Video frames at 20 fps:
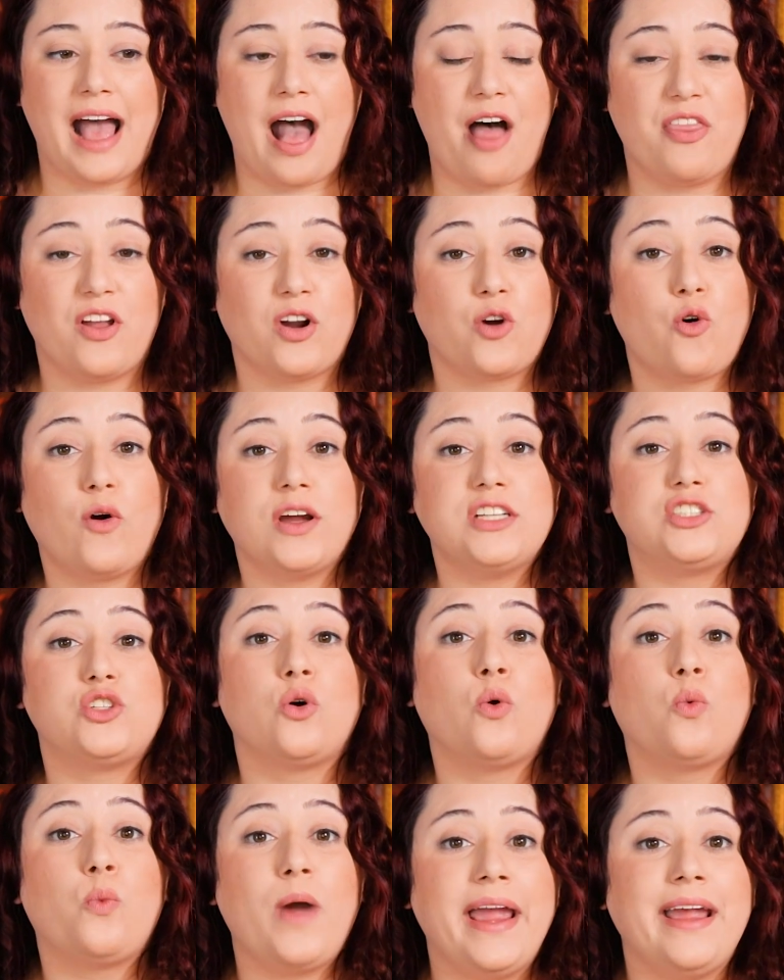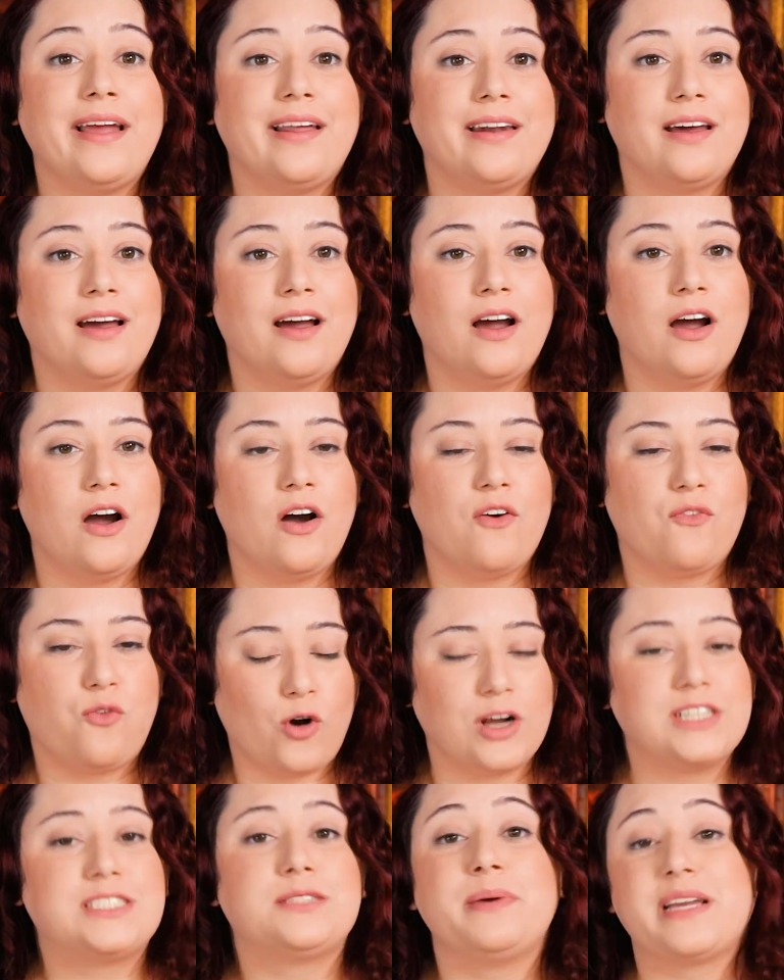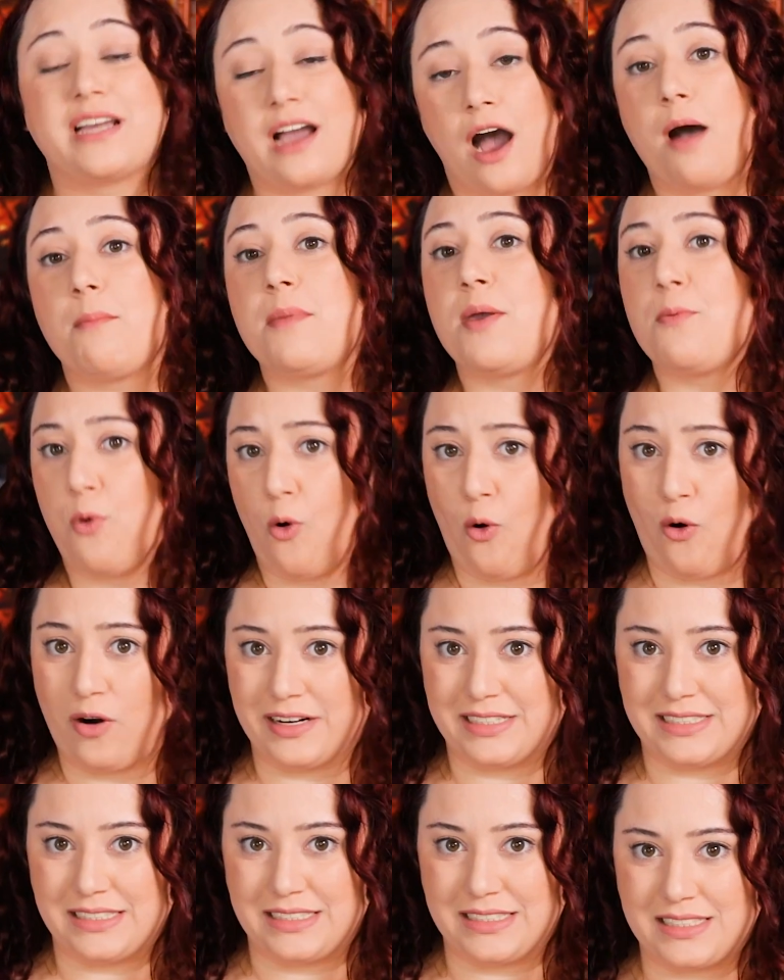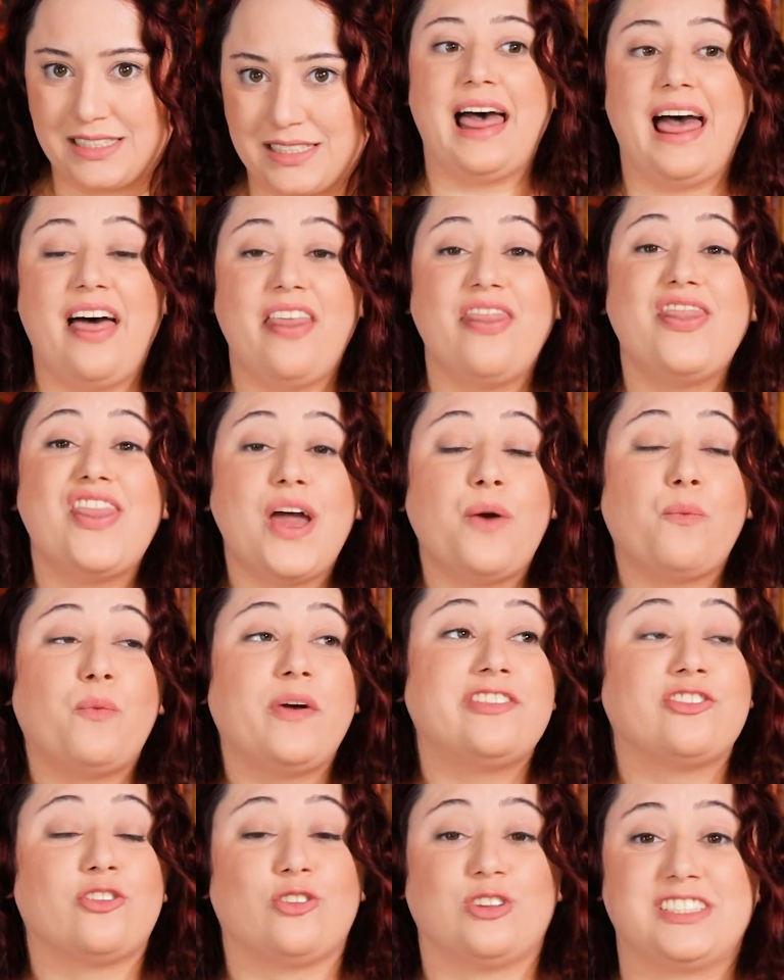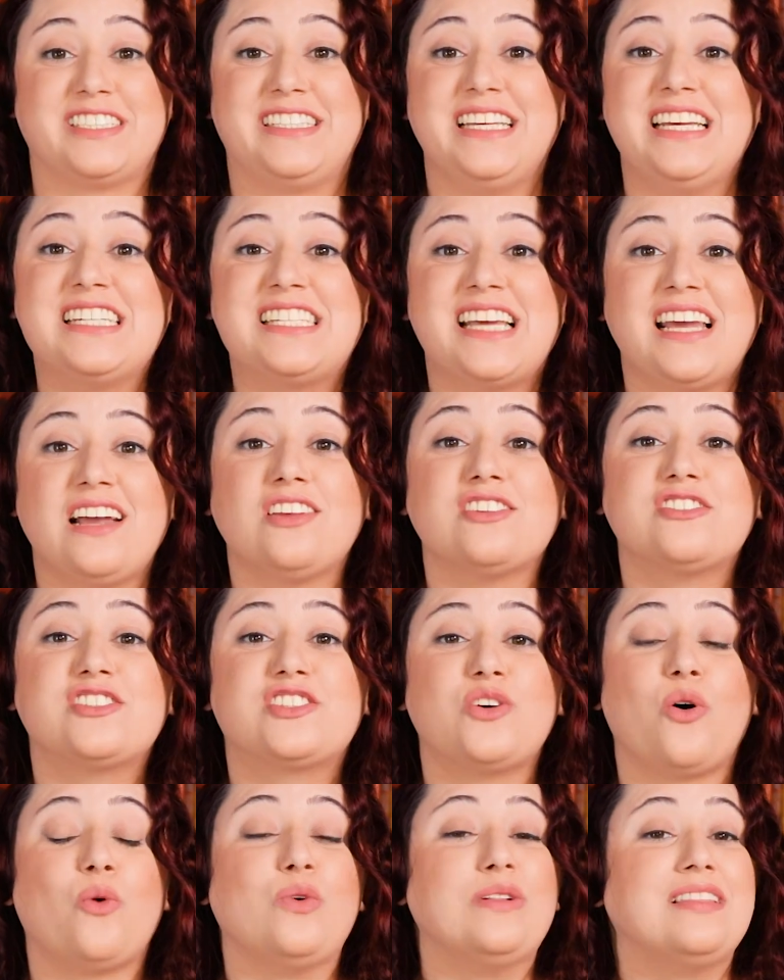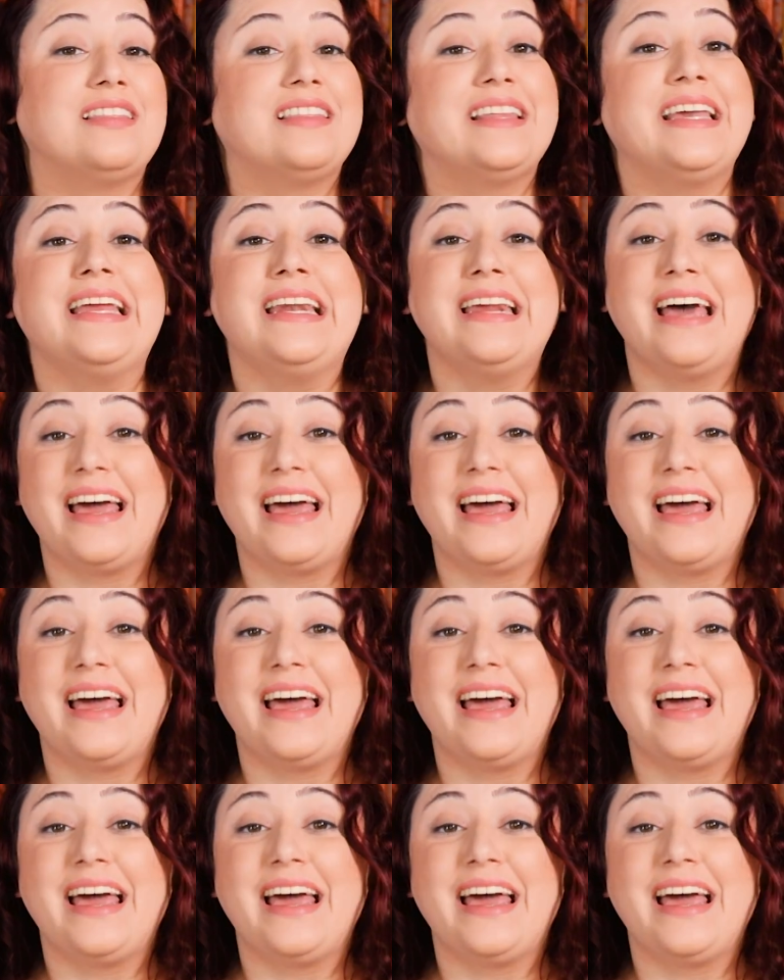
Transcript: And they're going to wait for it to become important. And then when those details don't lead